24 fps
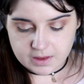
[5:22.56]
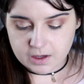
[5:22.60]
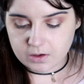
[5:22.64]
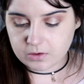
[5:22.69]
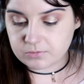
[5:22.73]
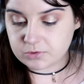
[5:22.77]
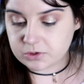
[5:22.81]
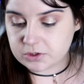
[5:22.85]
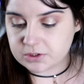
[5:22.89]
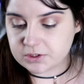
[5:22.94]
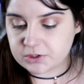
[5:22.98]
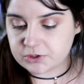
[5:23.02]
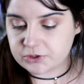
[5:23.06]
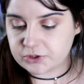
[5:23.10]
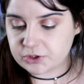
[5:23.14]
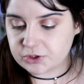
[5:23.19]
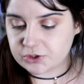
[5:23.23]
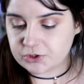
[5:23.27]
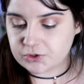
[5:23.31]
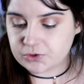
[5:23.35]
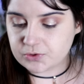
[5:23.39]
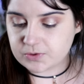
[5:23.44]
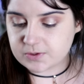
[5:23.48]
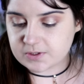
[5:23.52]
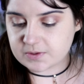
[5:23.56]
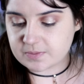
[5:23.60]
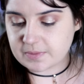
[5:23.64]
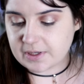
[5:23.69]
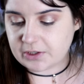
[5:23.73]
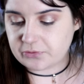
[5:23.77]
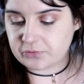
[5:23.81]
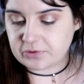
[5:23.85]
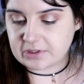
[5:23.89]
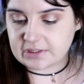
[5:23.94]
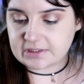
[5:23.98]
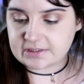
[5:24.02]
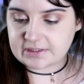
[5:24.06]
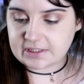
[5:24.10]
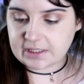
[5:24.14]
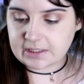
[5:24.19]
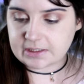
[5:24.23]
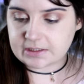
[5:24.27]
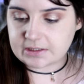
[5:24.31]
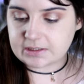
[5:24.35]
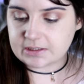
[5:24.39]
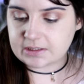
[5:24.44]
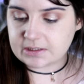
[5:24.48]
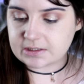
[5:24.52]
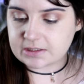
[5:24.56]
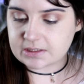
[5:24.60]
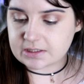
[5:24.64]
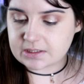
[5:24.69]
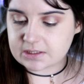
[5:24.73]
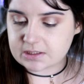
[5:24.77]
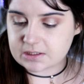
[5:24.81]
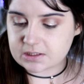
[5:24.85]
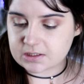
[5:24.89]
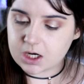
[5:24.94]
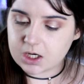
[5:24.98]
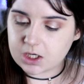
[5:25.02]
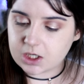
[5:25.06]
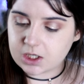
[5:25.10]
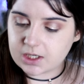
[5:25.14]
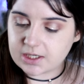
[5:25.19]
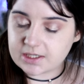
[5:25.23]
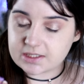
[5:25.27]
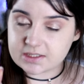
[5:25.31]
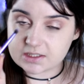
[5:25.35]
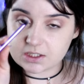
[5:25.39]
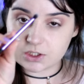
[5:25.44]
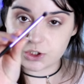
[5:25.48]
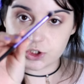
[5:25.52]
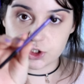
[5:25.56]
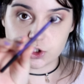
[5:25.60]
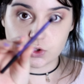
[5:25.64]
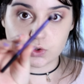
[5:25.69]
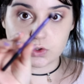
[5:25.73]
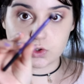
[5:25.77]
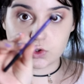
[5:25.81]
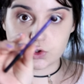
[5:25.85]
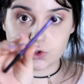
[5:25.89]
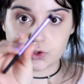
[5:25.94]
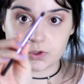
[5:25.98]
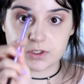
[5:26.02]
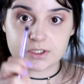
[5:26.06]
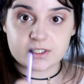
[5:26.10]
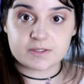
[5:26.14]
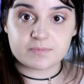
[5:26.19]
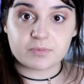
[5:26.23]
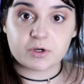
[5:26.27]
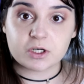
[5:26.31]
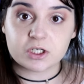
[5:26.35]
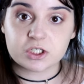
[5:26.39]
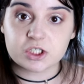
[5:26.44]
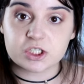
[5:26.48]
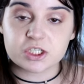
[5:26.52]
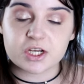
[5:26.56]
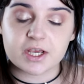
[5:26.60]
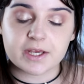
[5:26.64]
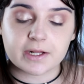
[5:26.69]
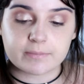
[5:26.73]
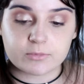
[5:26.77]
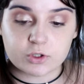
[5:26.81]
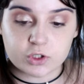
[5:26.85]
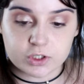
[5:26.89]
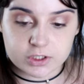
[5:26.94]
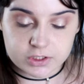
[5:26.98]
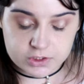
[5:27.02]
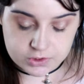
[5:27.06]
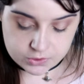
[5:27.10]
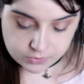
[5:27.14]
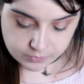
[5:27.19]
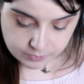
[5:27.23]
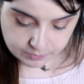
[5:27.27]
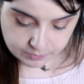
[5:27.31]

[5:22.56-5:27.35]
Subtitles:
Now I'm going to use my Real Techniques Essential Crease Brush, and I'm going to